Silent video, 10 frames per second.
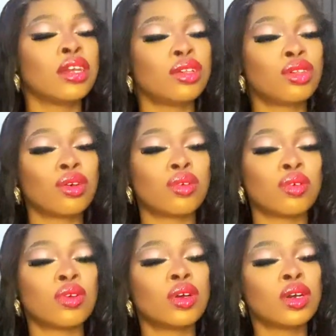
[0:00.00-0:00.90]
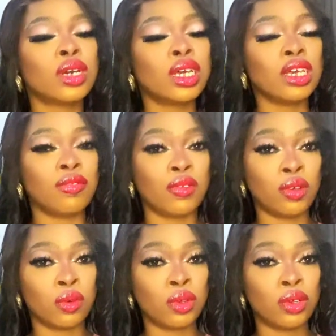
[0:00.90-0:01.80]
So if
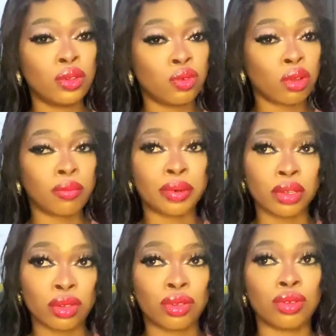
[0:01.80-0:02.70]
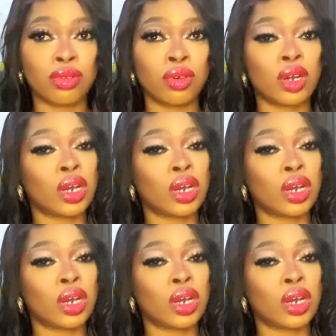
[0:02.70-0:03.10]
you use one bottle